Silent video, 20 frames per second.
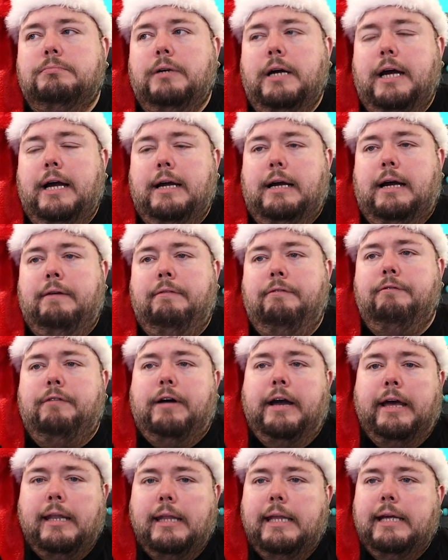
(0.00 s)
I
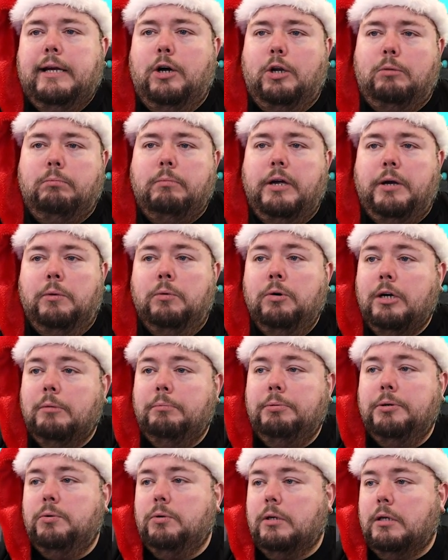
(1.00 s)
finally got my own
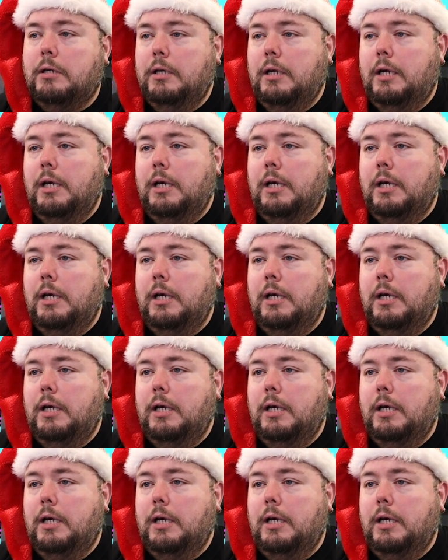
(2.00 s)
computer.